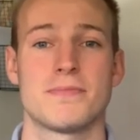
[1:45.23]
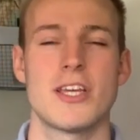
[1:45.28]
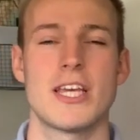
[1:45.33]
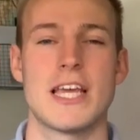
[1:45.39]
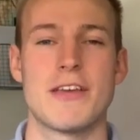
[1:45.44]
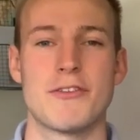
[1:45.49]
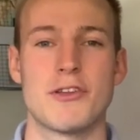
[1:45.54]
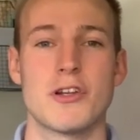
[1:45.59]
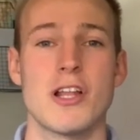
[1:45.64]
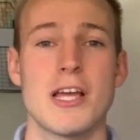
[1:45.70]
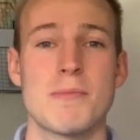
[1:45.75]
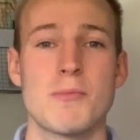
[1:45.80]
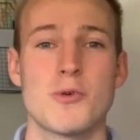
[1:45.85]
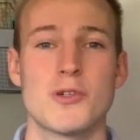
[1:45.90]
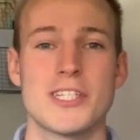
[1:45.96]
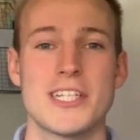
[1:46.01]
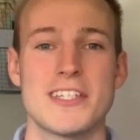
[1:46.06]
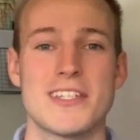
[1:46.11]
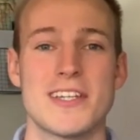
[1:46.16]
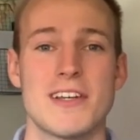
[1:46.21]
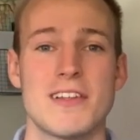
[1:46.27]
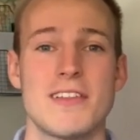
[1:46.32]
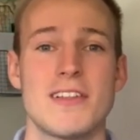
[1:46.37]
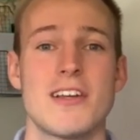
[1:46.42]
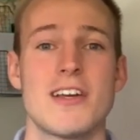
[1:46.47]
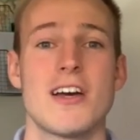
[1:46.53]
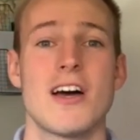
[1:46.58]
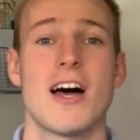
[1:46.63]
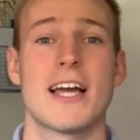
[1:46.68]
If you'd like more detail,
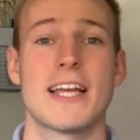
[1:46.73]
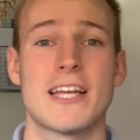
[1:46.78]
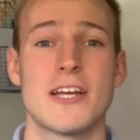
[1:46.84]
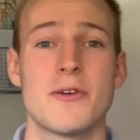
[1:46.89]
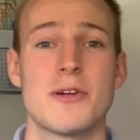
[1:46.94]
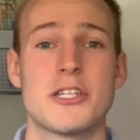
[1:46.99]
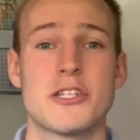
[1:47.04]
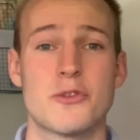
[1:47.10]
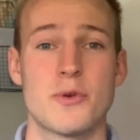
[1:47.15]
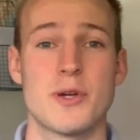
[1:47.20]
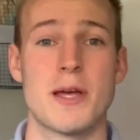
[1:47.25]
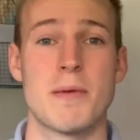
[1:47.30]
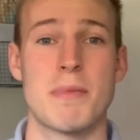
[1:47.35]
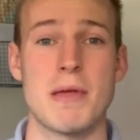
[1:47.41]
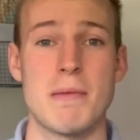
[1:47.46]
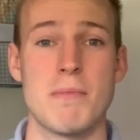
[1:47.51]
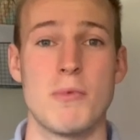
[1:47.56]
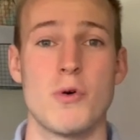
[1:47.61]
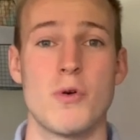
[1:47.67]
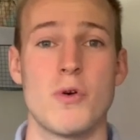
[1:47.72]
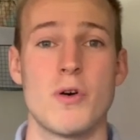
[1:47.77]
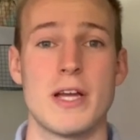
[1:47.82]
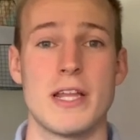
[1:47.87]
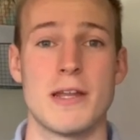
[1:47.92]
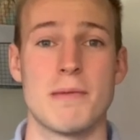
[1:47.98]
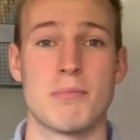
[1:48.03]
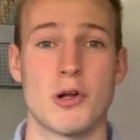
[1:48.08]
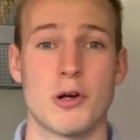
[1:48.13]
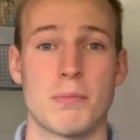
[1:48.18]
I go into it a bit more in
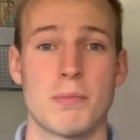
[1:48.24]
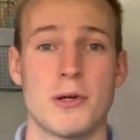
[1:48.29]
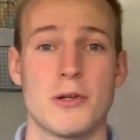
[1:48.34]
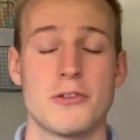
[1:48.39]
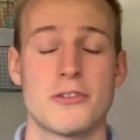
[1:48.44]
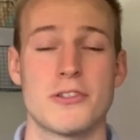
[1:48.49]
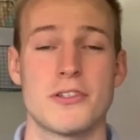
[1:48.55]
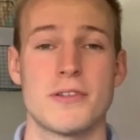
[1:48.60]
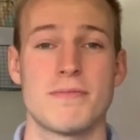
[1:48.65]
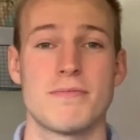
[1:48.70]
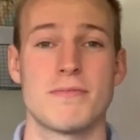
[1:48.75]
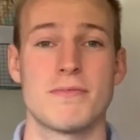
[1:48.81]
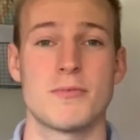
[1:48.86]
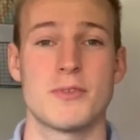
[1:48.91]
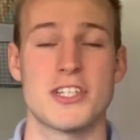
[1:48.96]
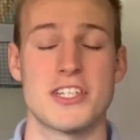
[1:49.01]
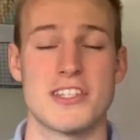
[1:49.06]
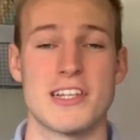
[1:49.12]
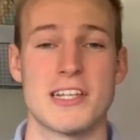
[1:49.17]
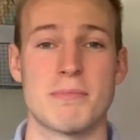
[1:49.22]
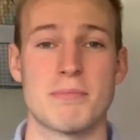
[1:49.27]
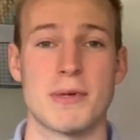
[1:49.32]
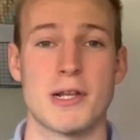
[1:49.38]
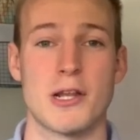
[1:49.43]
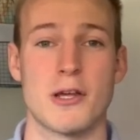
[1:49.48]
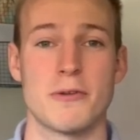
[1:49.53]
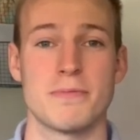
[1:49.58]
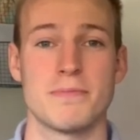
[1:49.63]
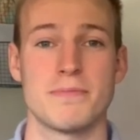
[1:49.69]
a blog post, which is linked below.